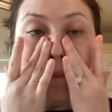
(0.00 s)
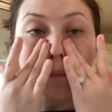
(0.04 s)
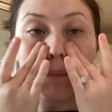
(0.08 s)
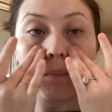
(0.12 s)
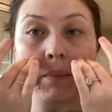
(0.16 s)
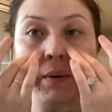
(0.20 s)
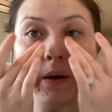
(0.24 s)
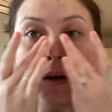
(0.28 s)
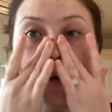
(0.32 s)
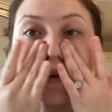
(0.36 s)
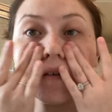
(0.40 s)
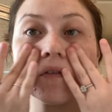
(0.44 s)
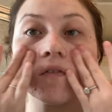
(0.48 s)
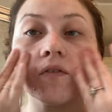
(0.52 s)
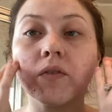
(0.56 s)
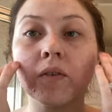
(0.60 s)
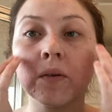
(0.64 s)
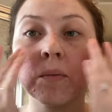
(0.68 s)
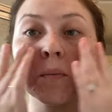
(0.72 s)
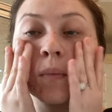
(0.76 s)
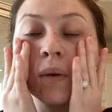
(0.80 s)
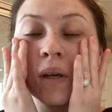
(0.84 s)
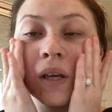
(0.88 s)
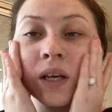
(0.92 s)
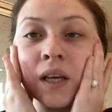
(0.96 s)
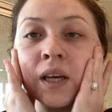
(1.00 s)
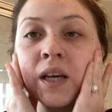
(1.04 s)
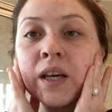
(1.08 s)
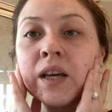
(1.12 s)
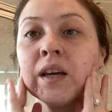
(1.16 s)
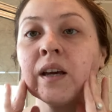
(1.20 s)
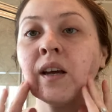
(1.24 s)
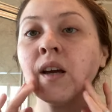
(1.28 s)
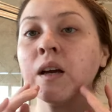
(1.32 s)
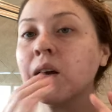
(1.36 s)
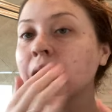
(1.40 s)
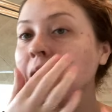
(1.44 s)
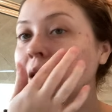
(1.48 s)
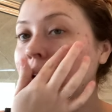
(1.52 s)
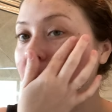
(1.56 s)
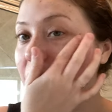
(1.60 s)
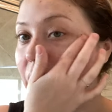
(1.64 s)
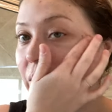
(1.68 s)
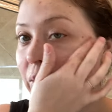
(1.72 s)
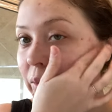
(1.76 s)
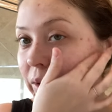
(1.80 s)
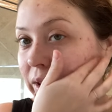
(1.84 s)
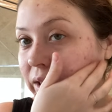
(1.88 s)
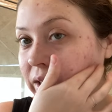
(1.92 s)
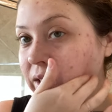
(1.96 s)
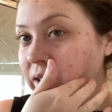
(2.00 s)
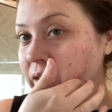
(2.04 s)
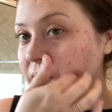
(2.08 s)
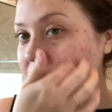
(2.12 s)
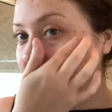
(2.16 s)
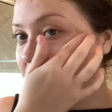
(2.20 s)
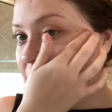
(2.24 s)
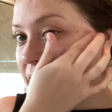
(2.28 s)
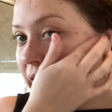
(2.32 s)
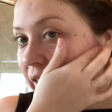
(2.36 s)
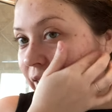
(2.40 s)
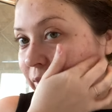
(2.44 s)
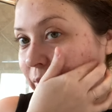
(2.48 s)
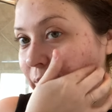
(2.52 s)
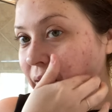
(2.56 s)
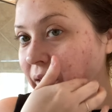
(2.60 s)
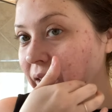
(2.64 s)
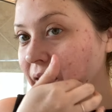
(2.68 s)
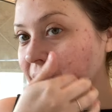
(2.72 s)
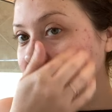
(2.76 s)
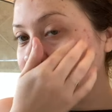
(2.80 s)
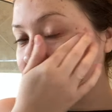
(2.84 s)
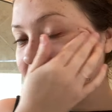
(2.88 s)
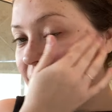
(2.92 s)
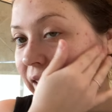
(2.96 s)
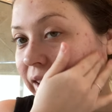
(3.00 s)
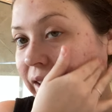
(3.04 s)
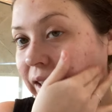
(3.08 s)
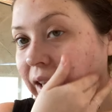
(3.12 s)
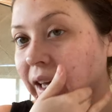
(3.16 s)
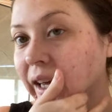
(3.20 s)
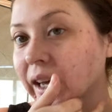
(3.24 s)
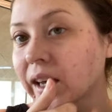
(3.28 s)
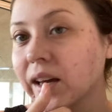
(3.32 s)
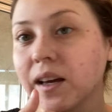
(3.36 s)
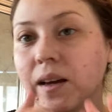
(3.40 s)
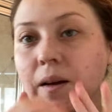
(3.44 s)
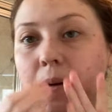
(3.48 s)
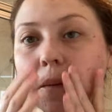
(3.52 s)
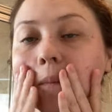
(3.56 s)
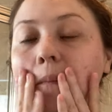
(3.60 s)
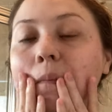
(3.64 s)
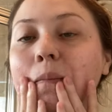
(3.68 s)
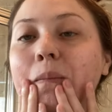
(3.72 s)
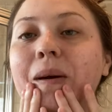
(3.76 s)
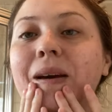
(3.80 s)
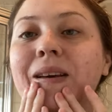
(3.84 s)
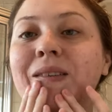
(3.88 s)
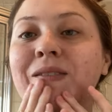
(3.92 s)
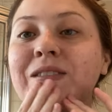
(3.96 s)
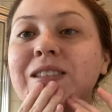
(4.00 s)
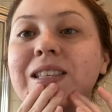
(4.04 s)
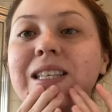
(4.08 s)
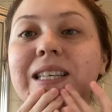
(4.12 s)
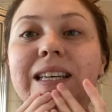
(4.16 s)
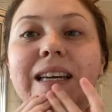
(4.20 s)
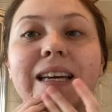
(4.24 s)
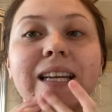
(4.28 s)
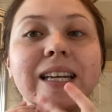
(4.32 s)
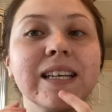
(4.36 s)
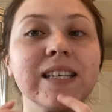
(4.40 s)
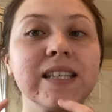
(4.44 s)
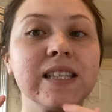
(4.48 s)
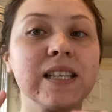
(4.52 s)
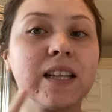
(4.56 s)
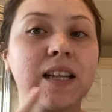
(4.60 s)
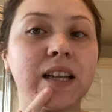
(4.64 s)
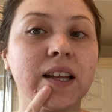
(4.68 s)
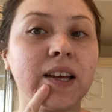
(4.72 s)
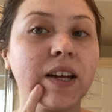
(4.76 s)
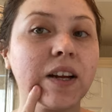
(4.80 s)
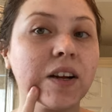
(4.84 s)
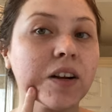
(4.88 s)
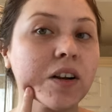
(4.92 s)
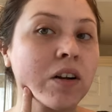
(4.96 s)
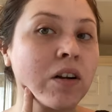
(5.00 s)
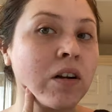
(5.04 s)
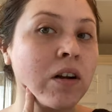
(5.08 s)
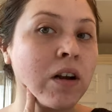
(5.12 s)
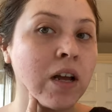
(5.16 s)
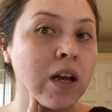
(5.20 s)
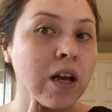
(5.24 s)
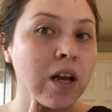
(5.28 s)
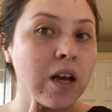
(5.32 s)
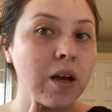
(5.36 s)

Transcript: But for me, recently I've been getting like, my skin is clear,